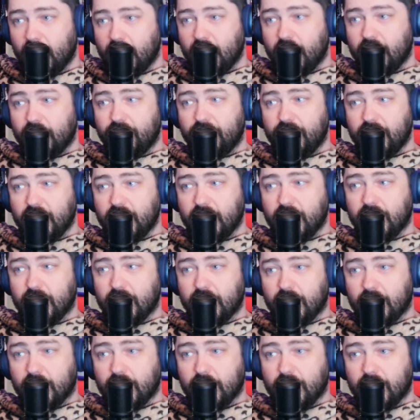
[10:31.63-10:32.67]

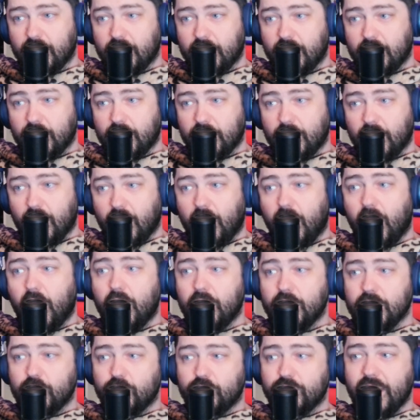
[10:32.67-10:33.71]
the
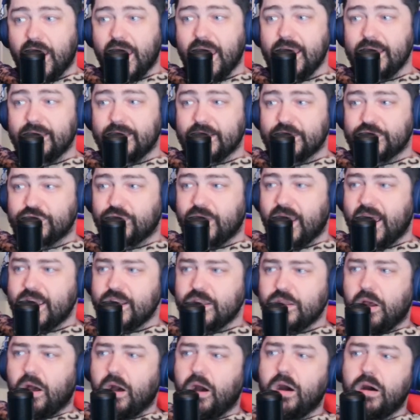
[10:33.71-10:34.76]
Hollywood A-lister had
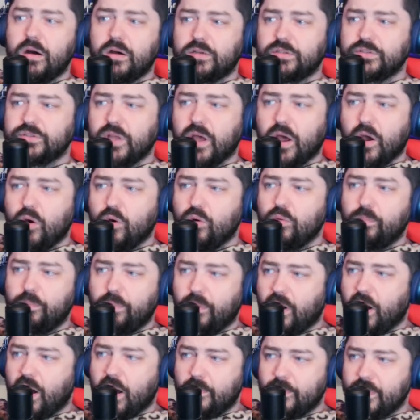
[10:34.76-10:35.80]
called
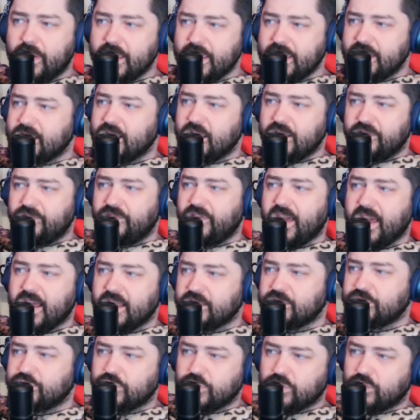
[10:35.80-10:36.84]
Obama in
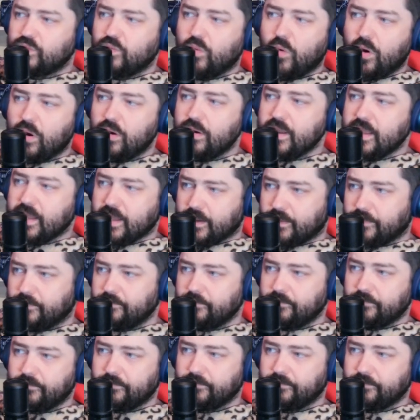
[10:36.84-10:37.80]
advance to warn him